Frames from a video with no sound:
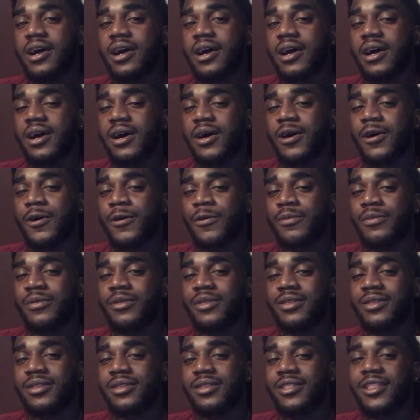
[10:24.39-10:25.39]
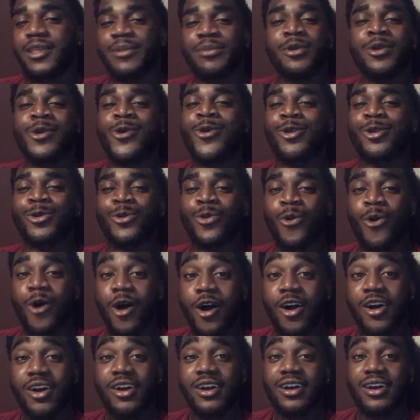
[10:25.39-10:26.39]
Let me go on a
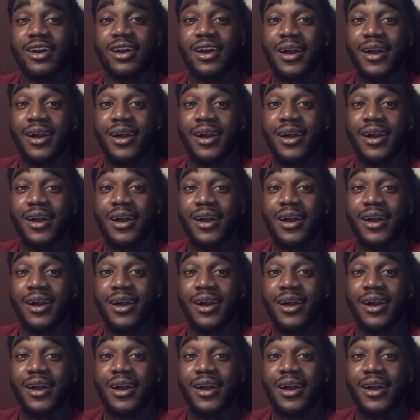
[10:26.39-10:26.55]
walk.